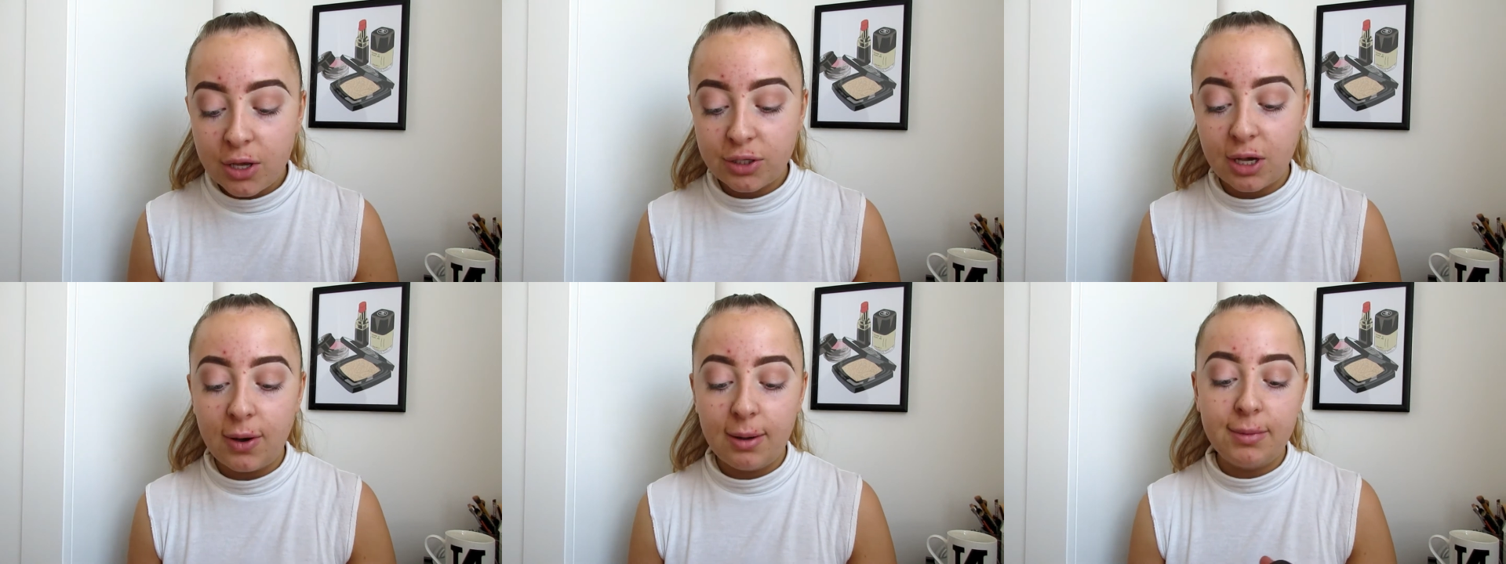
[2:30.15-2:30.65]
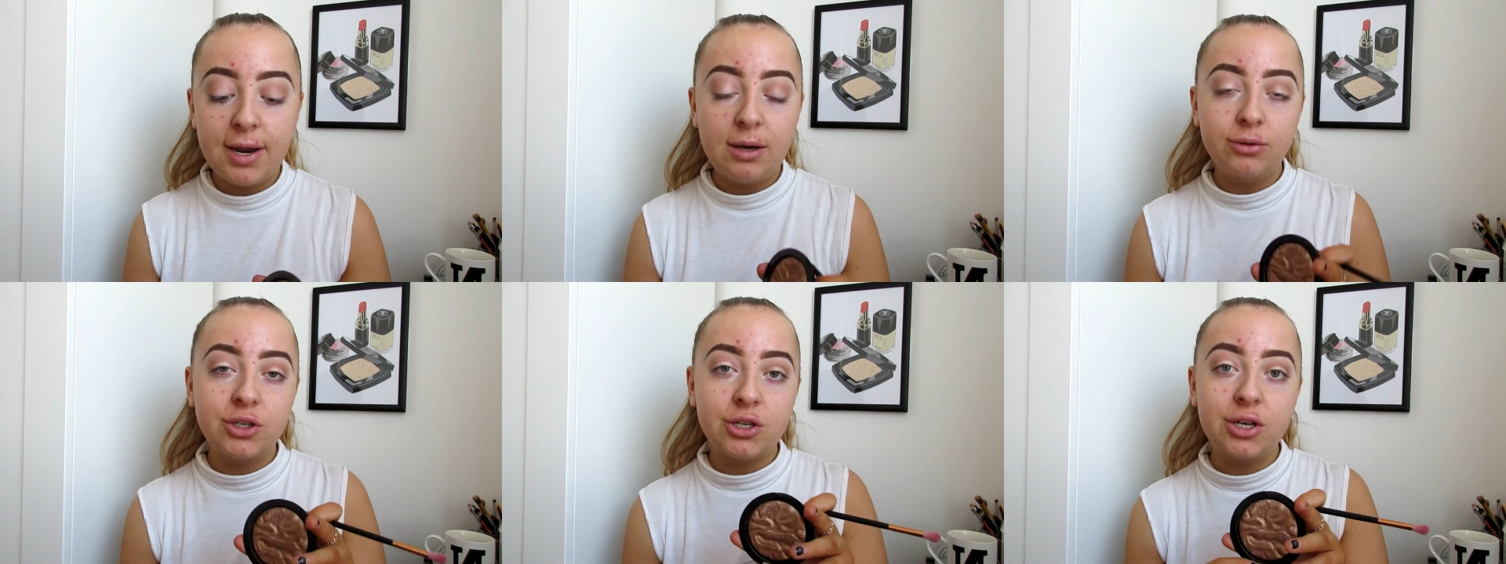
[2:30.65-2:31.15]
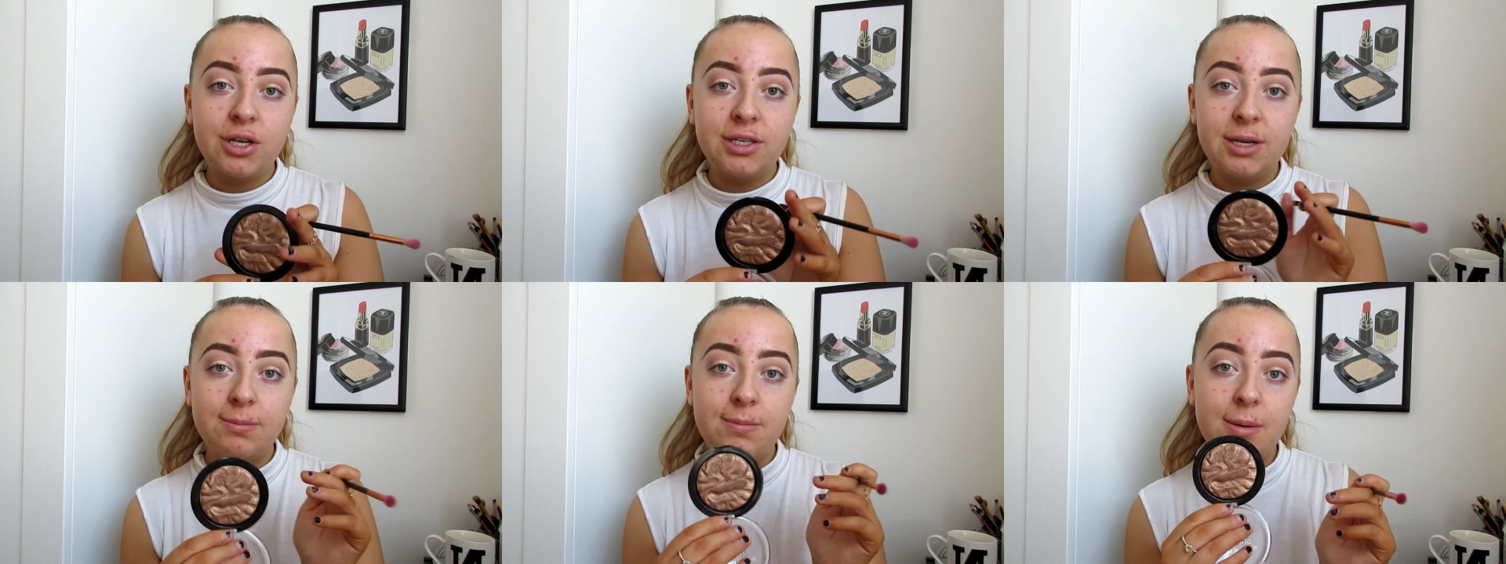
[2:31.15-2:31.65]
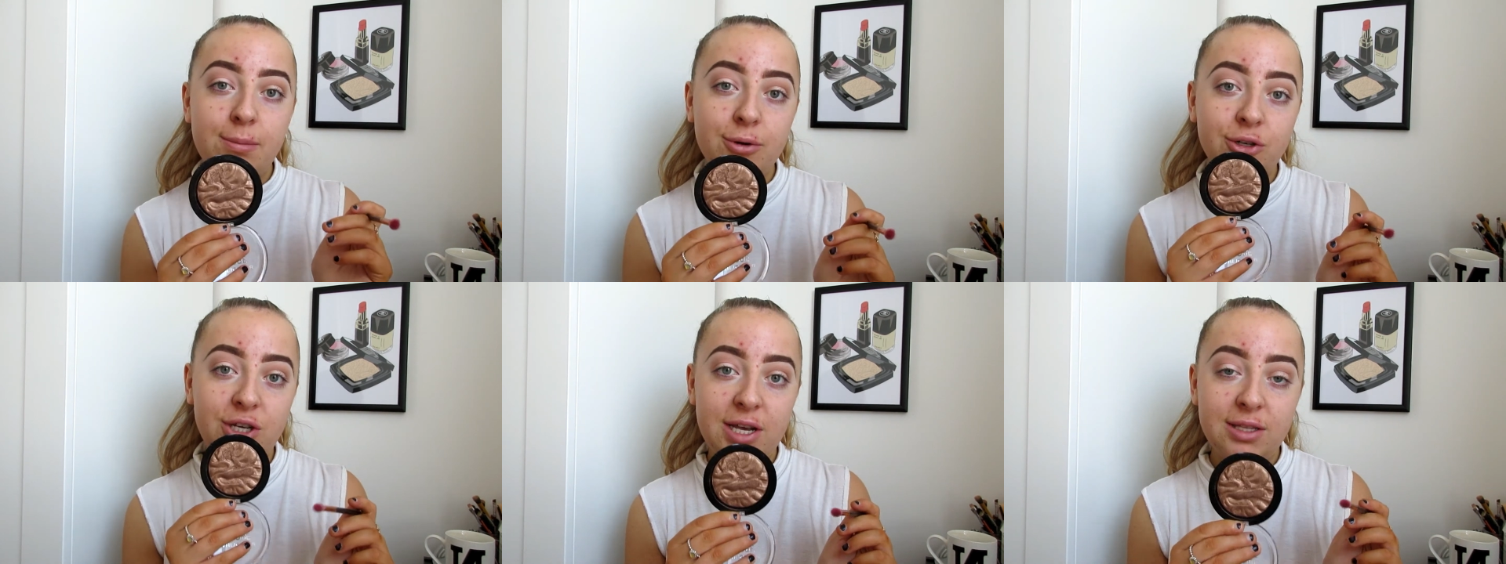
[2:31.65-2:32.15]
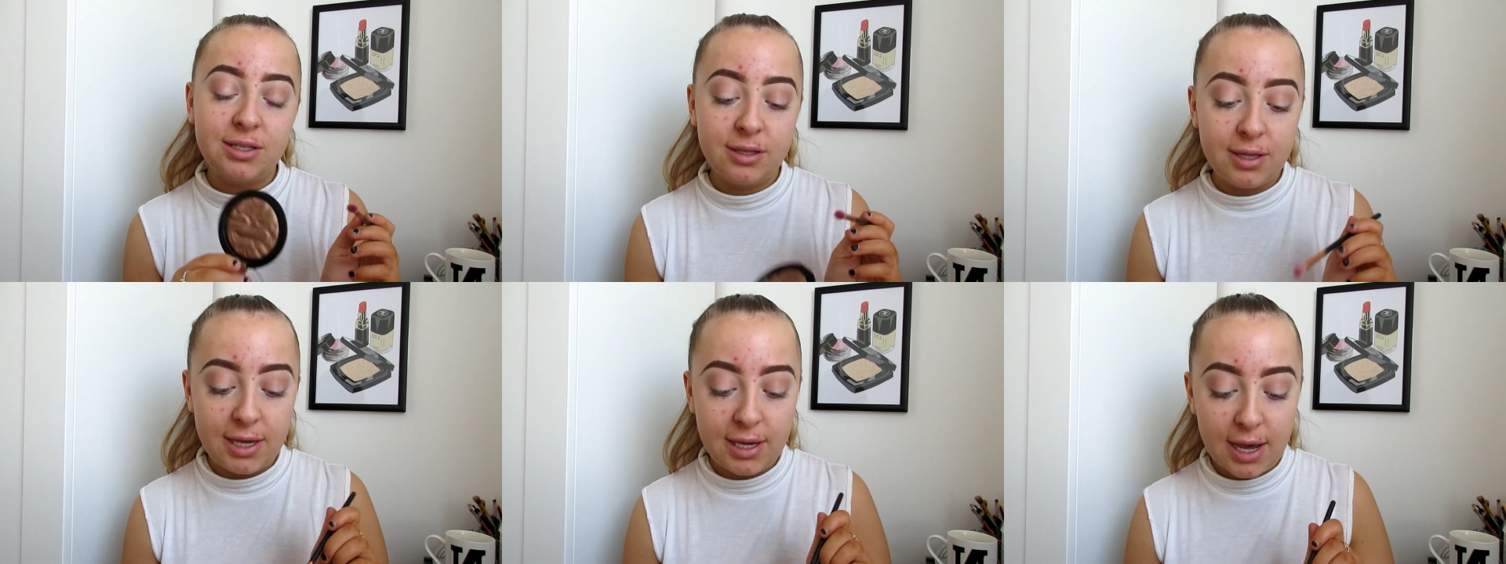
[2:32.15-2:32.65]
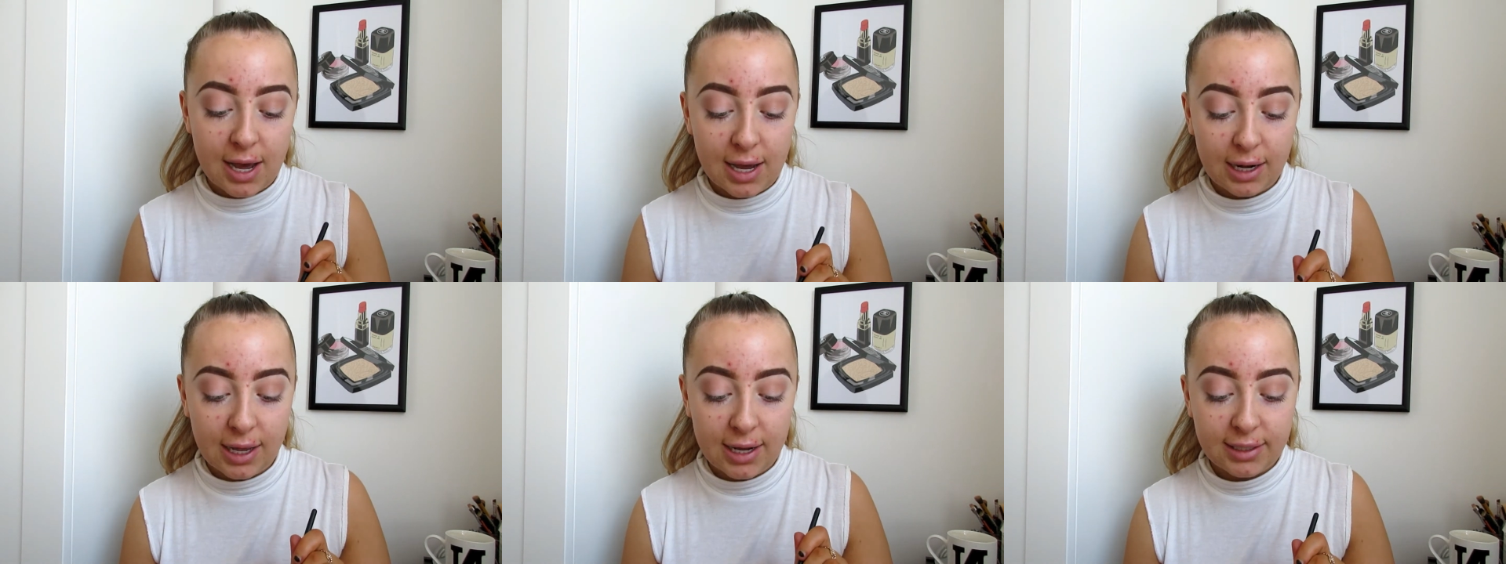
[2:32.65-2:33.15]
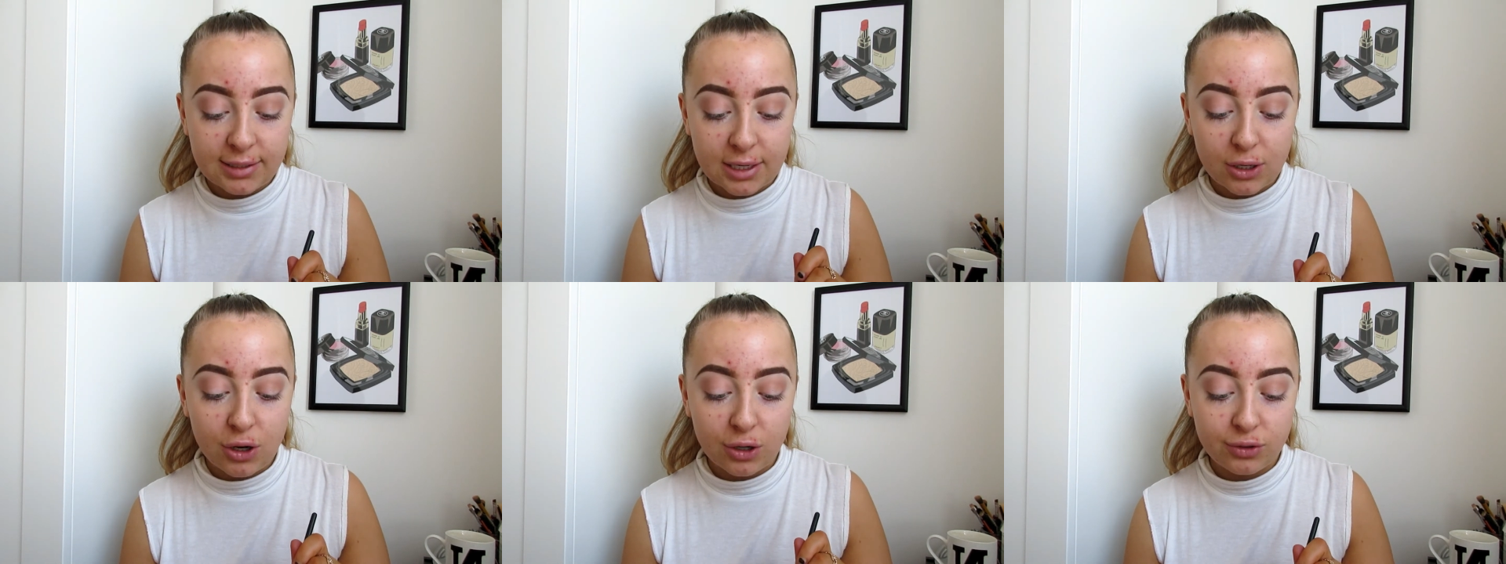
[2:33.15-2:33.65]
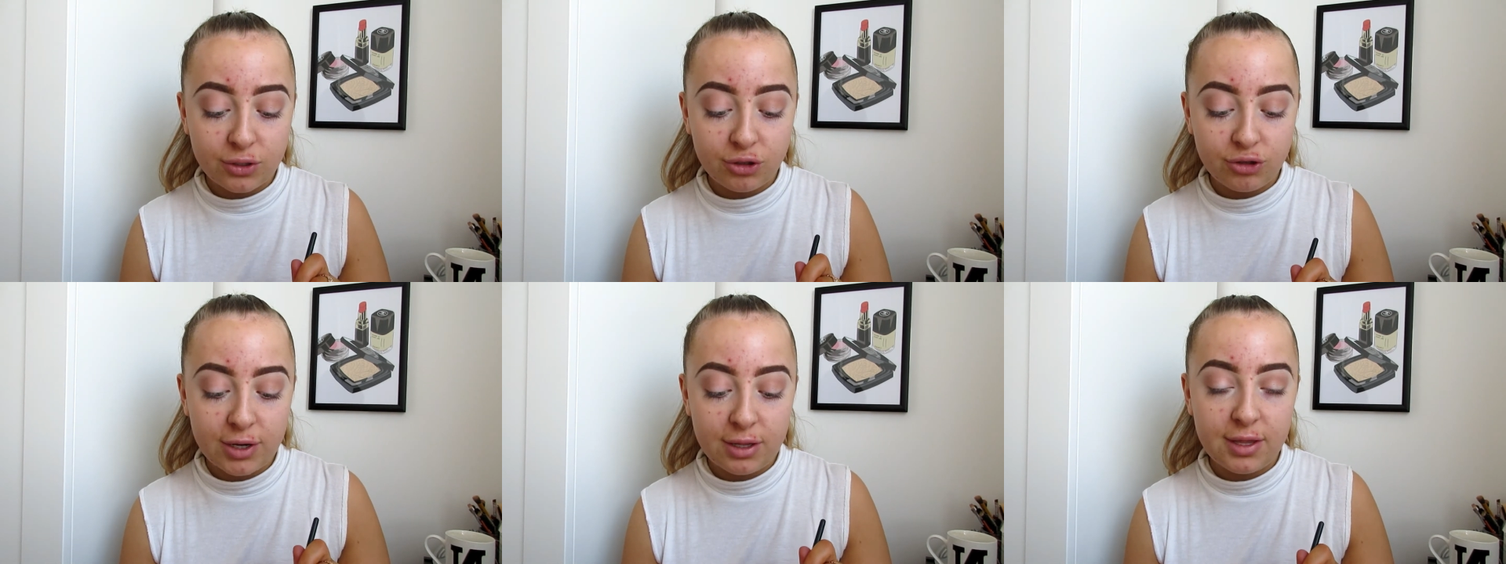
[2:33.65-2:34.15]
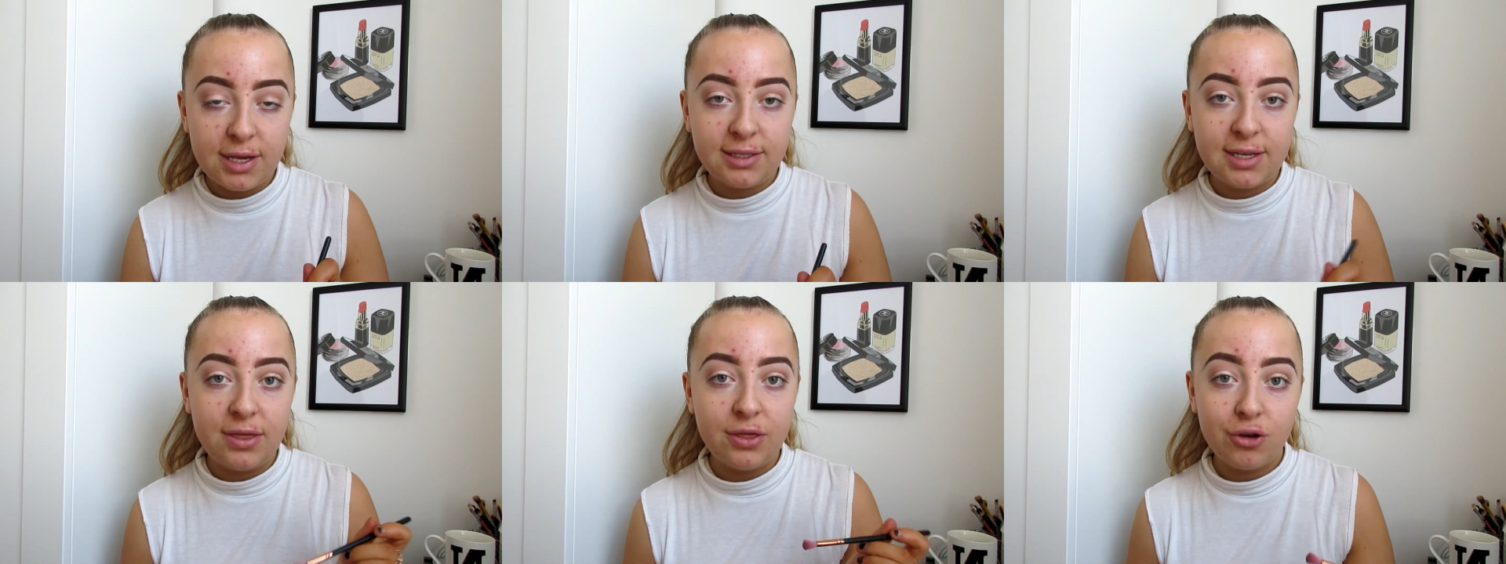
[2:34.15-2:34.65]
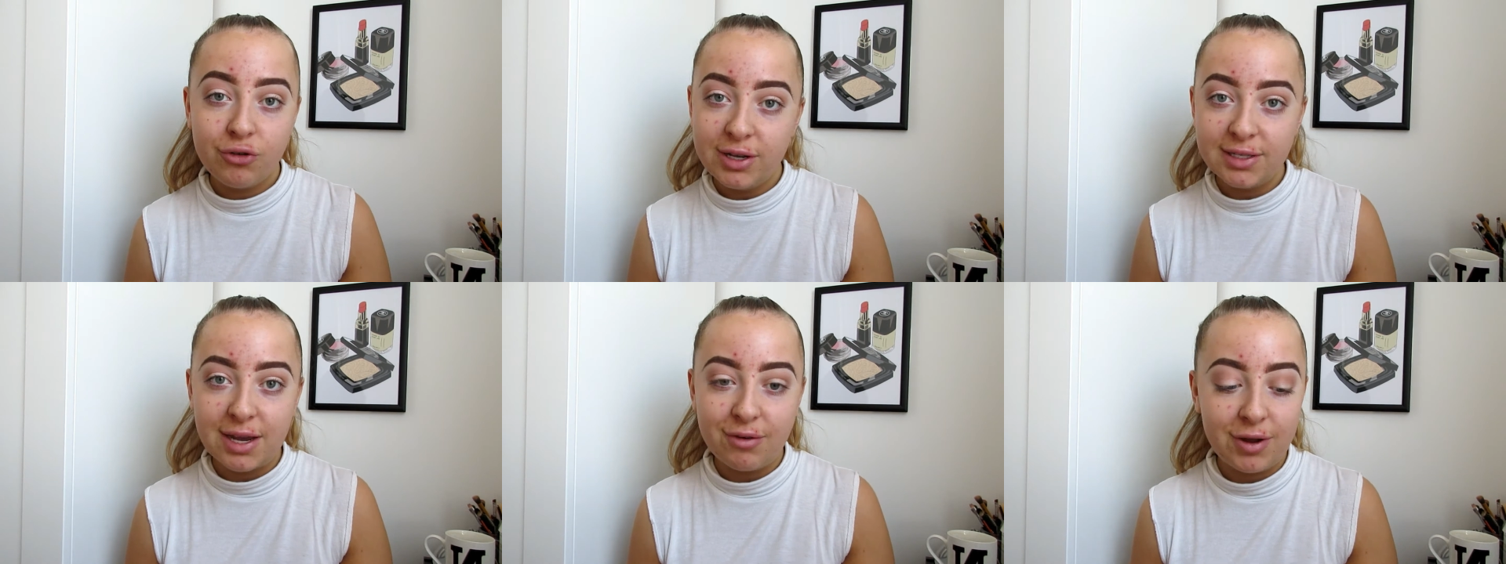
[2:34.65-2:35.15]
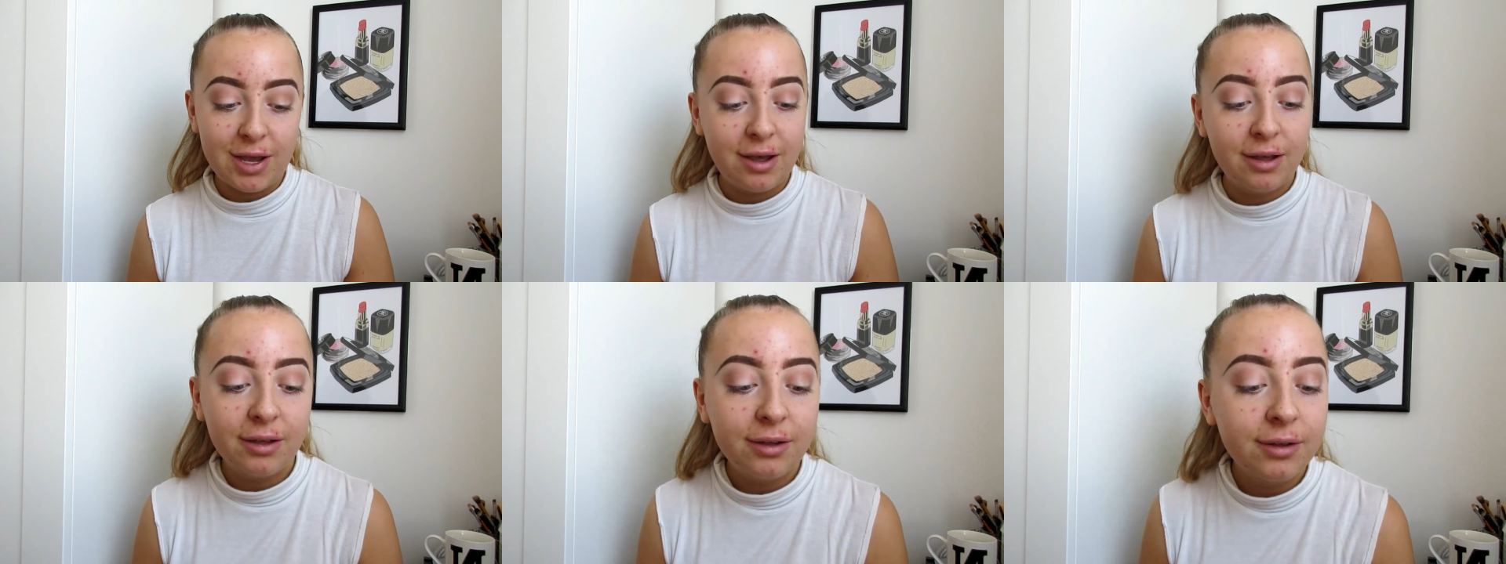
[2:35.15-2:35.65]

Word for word: So I'm now just going to dip my brush into the highlight and concentrate this in the crease area.